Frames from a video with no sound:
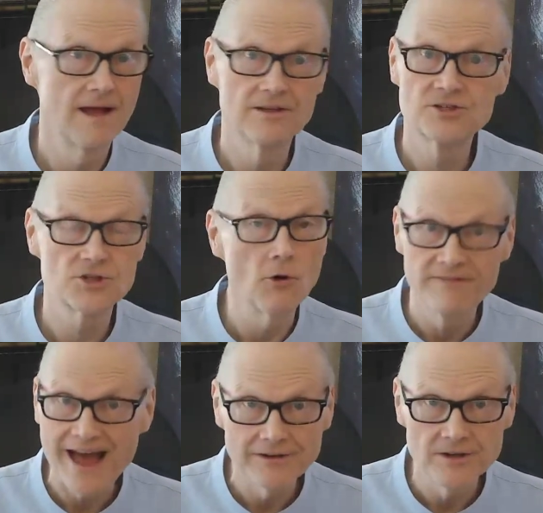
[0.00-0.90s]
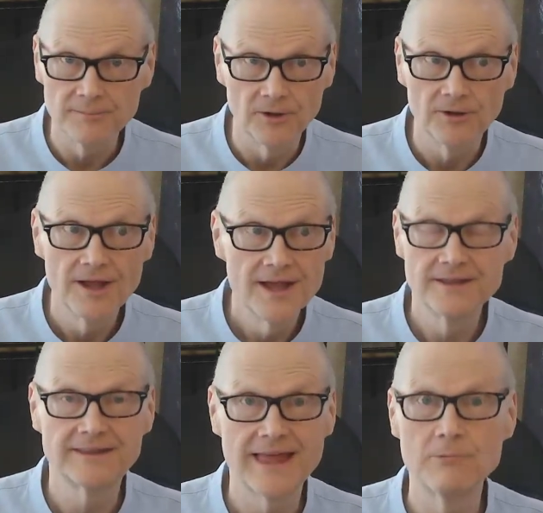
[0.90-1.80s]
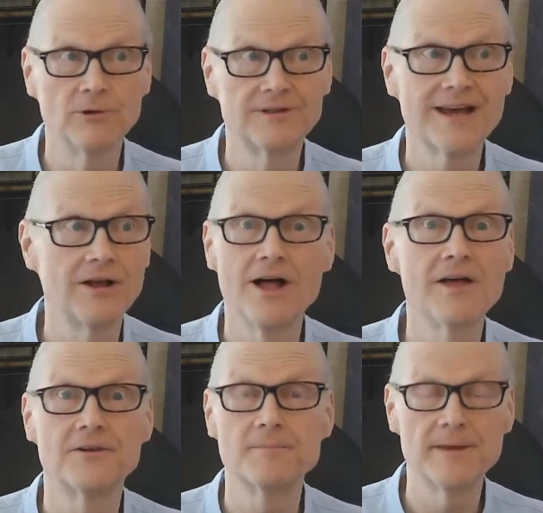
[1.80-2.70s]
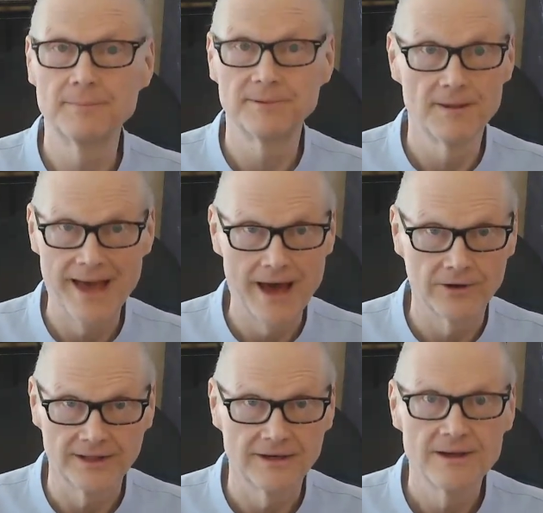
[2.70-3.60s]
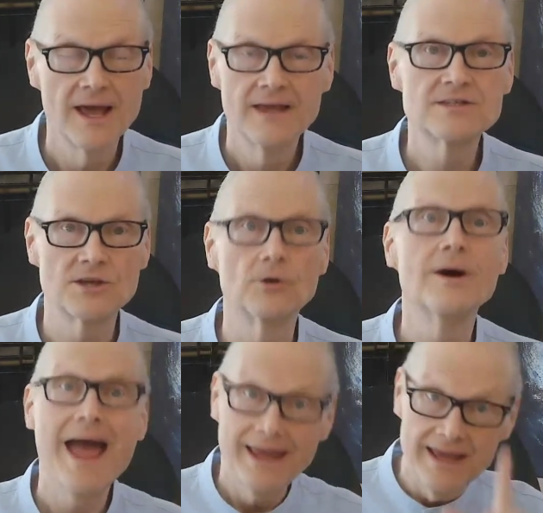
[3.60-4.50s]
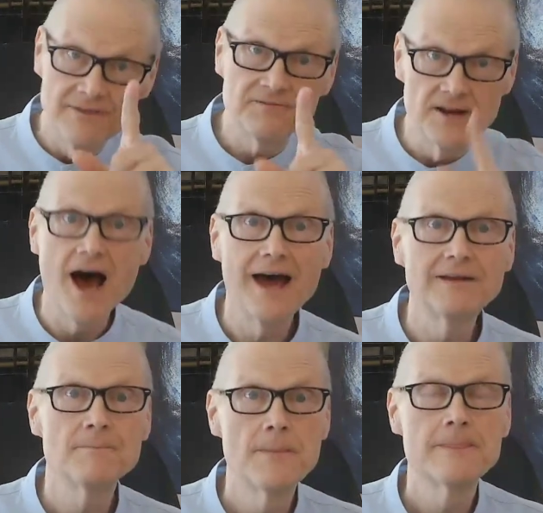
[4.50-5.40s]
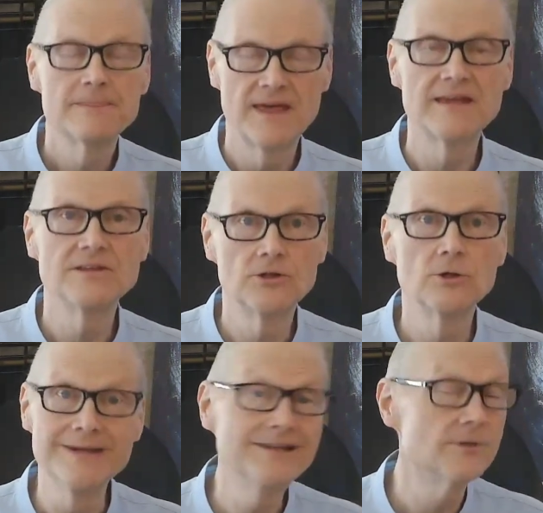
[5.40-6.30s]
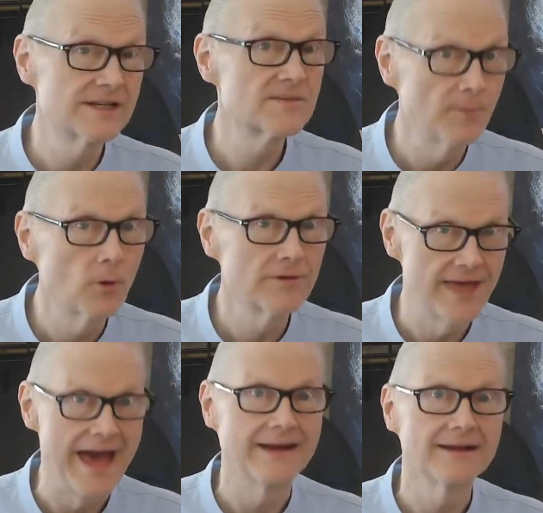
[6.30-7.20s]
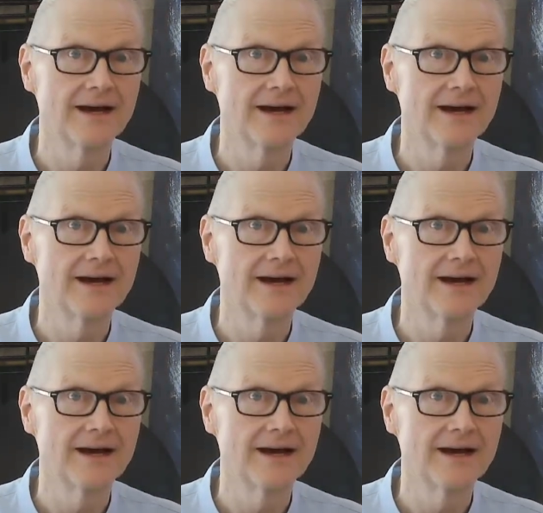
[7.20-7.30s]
so valuable that they would tell other people about it. So if not, then you need to explore that.